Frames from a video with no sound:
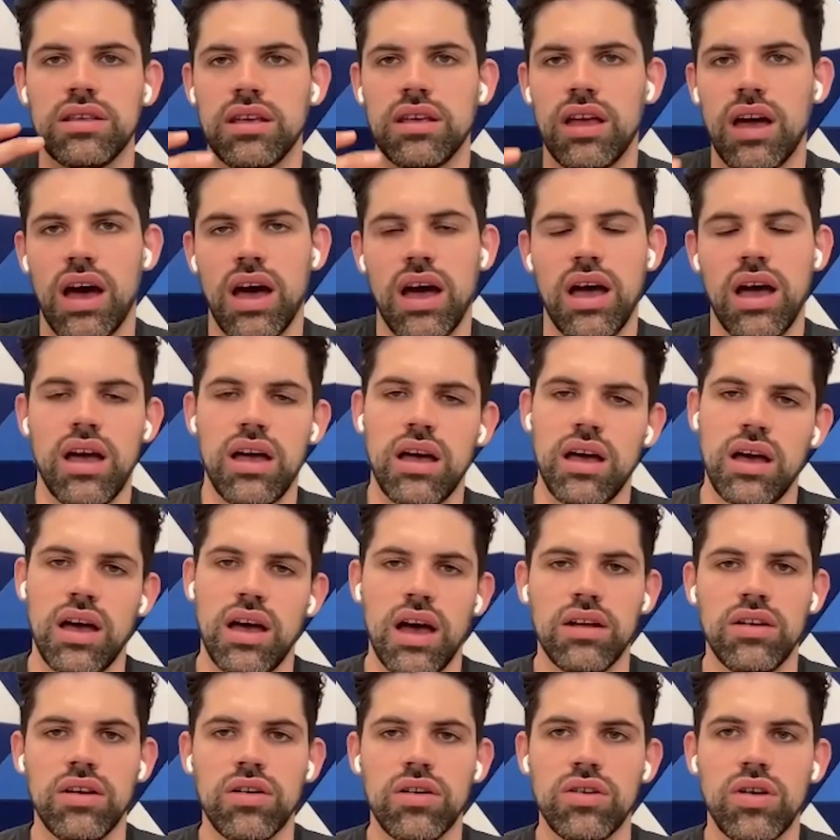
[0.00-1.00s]
I
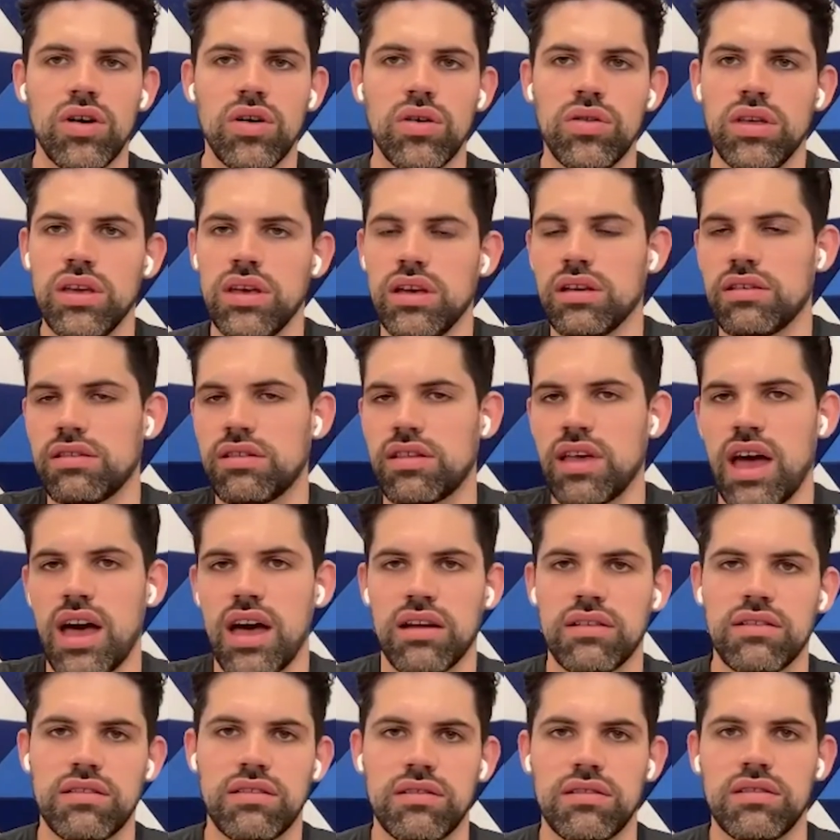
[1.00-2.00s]
don't know the
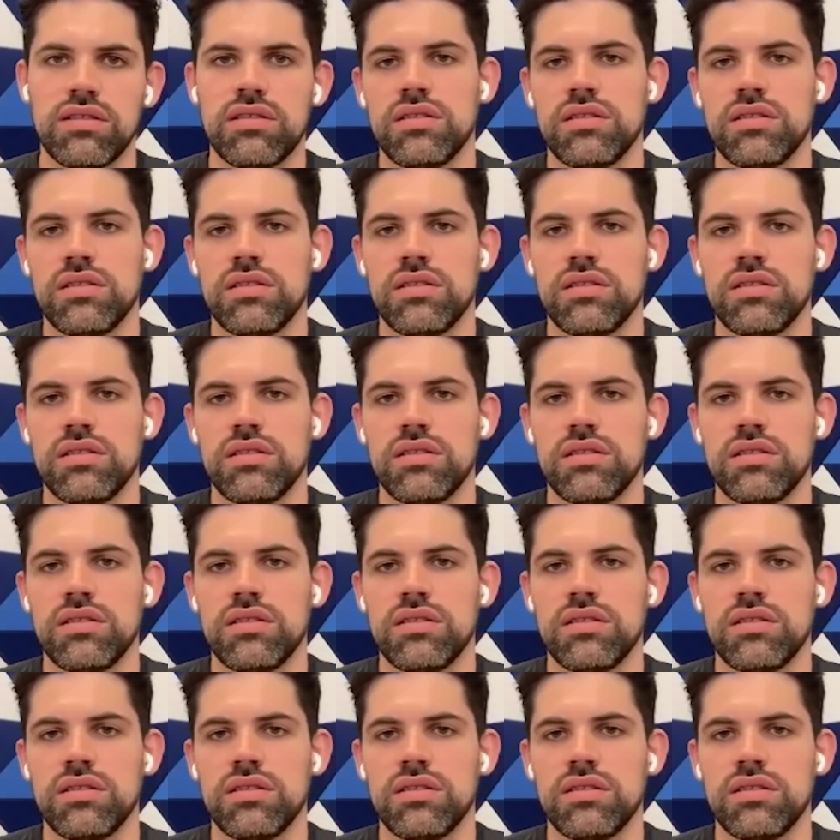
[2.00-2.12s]
exact